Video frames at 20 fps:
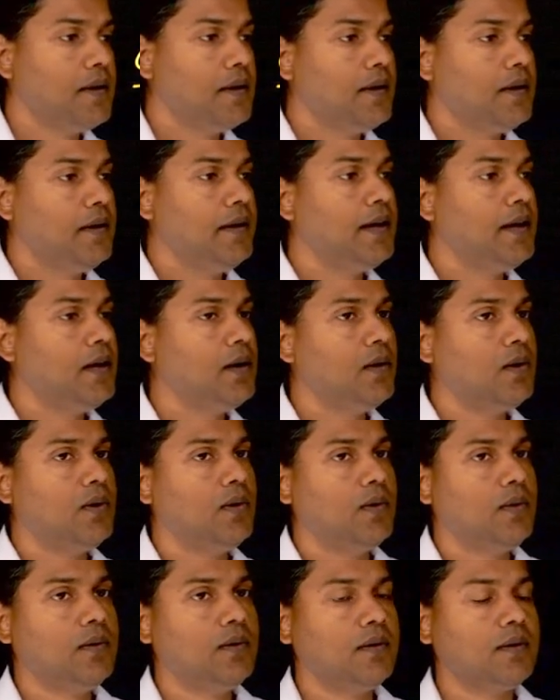Now,
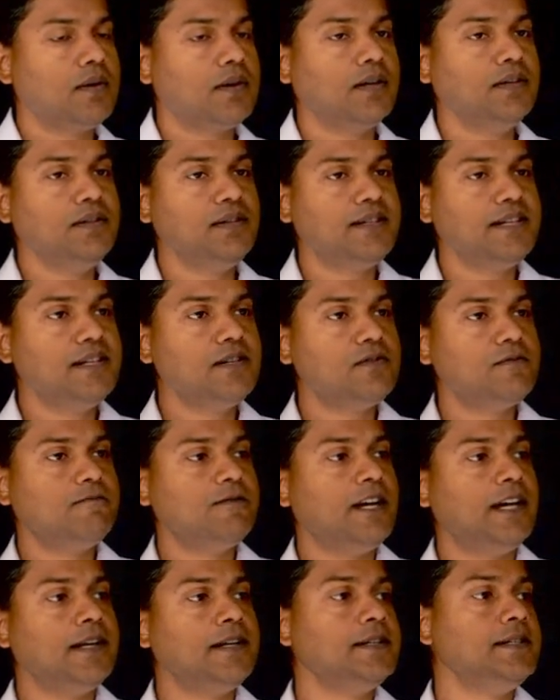content
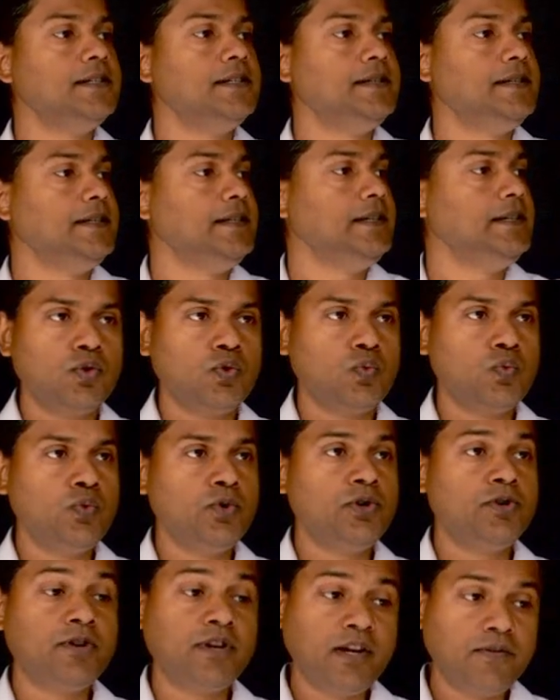validity
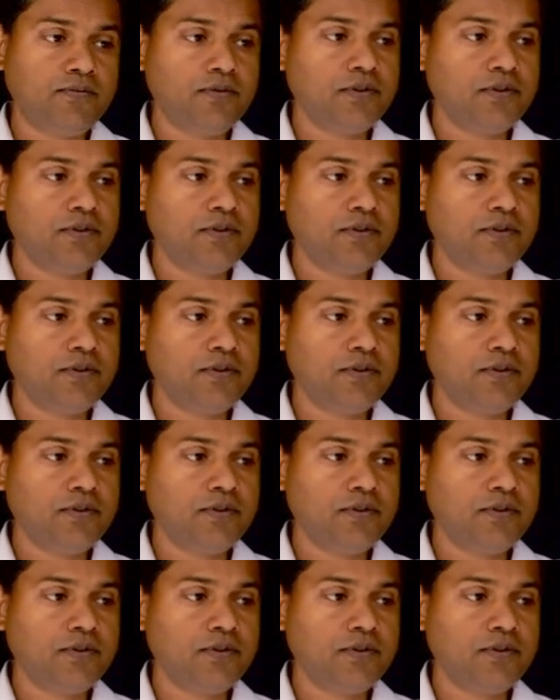would refer